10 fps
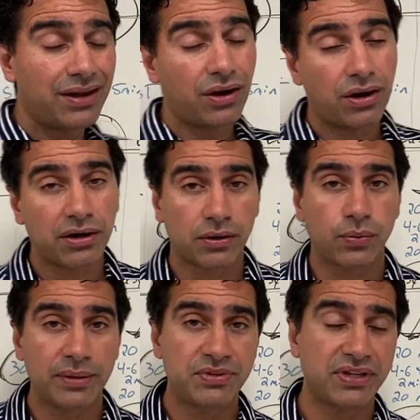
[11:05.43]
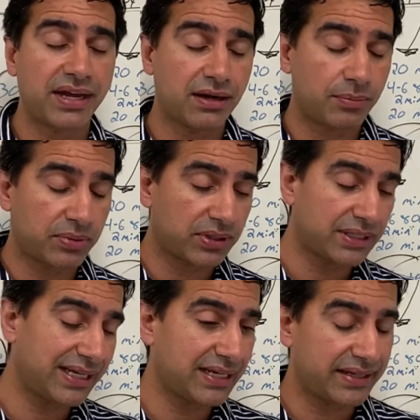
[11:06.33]
on our website. I'll put a
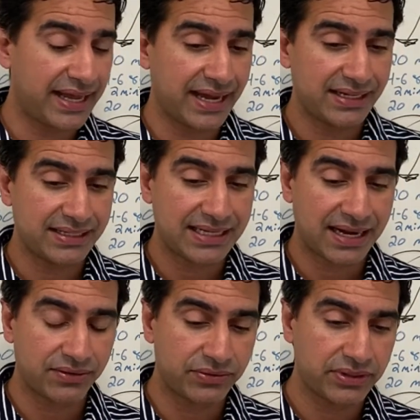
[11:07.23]
link of that down